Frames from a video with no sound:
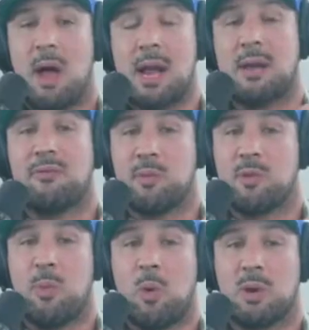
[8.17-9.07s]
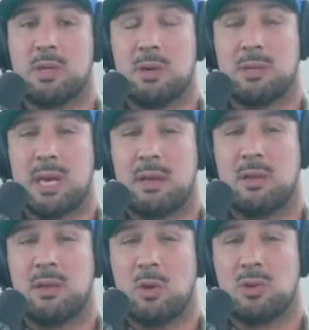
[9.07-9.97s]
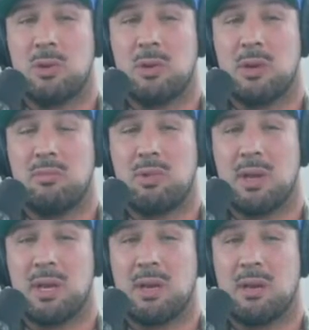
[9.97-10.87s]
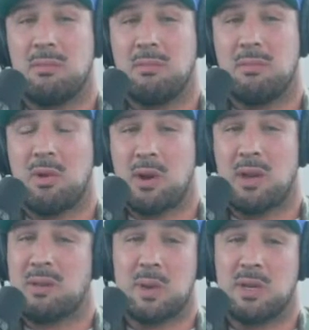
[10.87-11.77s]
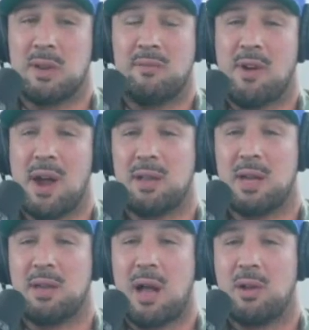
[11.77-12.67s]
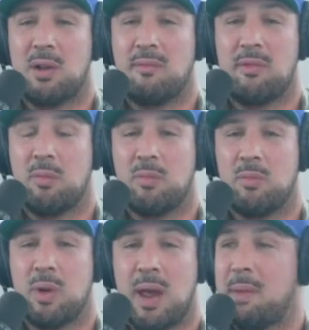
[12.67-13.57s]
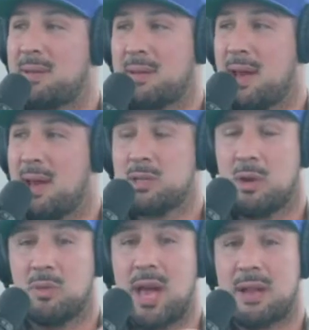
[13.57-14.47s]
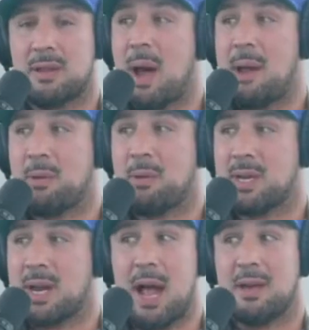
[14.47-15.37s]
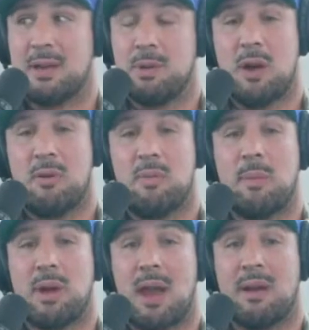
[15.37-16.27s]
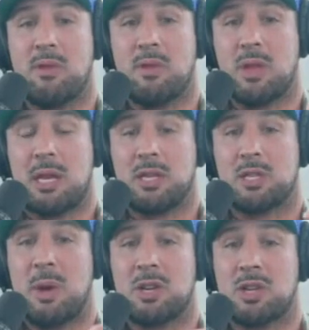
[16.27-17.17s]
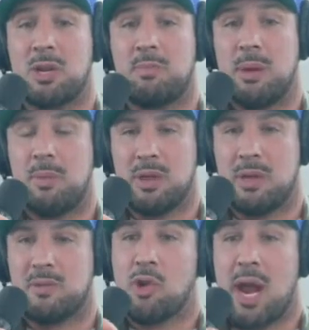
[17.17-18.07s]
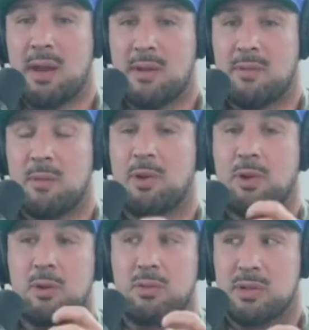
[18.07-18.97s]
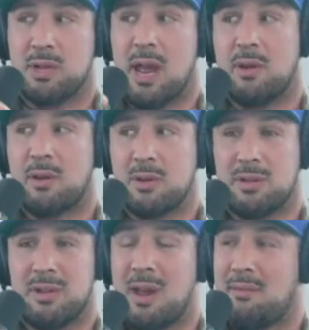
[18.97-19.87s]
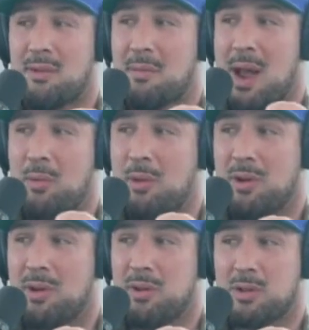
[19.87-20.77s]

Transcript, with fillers: I come from sports, so it's like the coach only really or especially in fighting, like I only heard from when I messed up. So that's my personality. But you got to remember, not every, like, especially people, these creatives and producers and editors, they're not from my world.